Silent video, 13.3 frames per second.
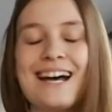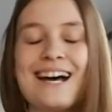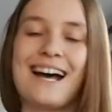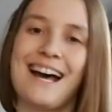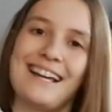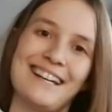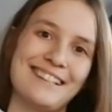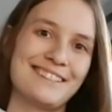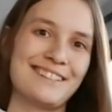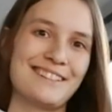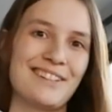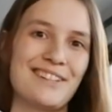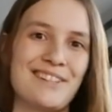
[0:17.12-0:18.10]
I liked
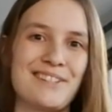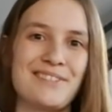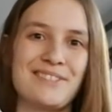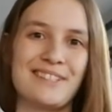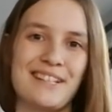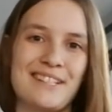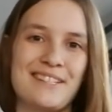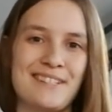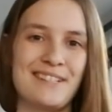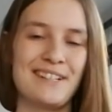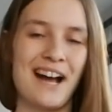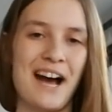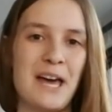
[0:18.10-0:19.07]
it, so the
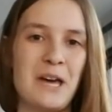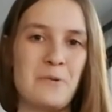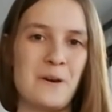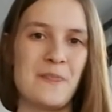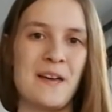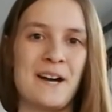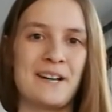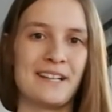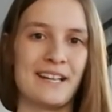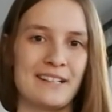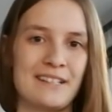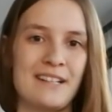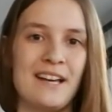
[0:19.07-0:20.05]
next year I went there
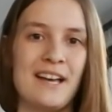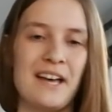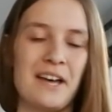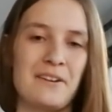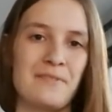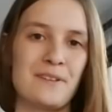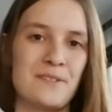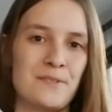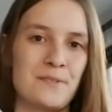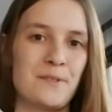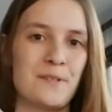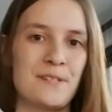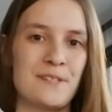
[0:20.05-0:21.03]
again,
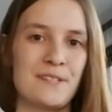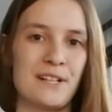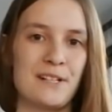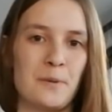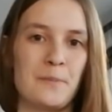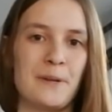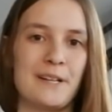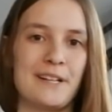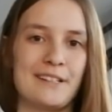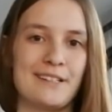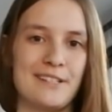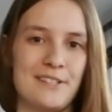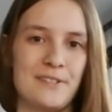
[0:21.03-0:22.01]
advanced to Central European
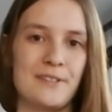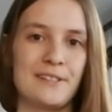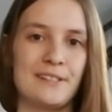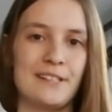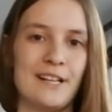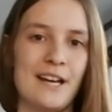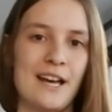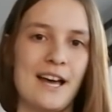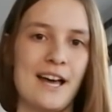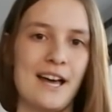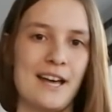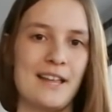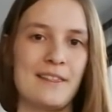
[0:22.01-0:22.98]
Regional,
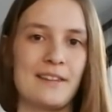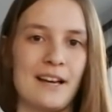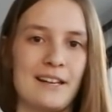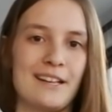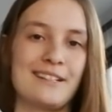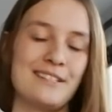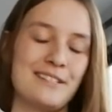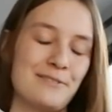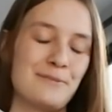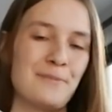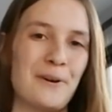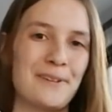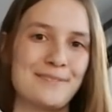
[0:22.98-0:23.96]
and liked it even
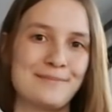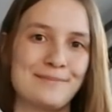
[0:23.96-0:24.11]
more.